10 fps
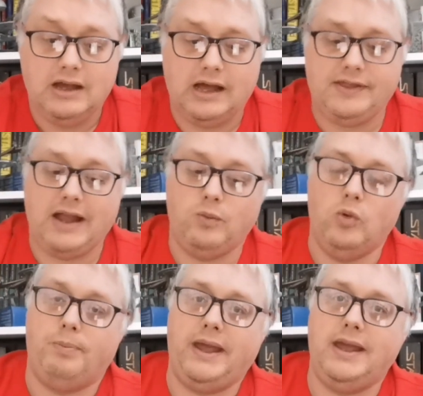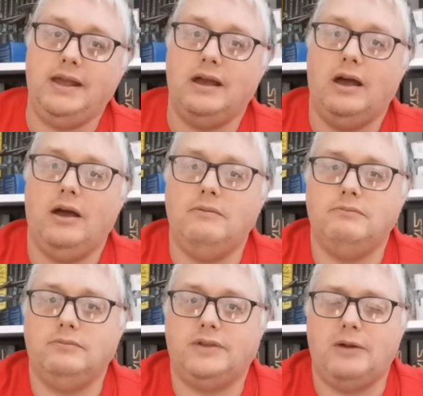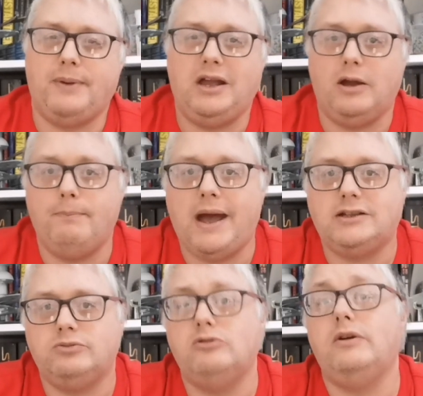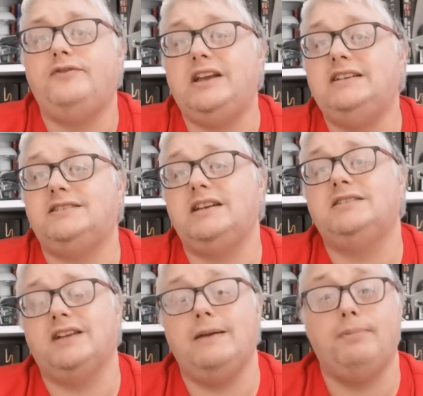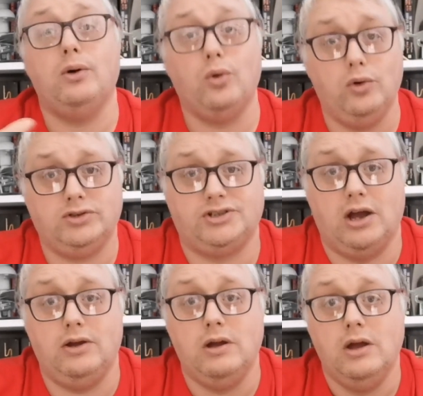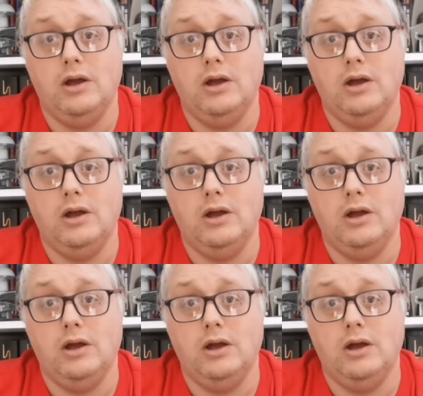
and they will be they'll be compatible with DCC, but also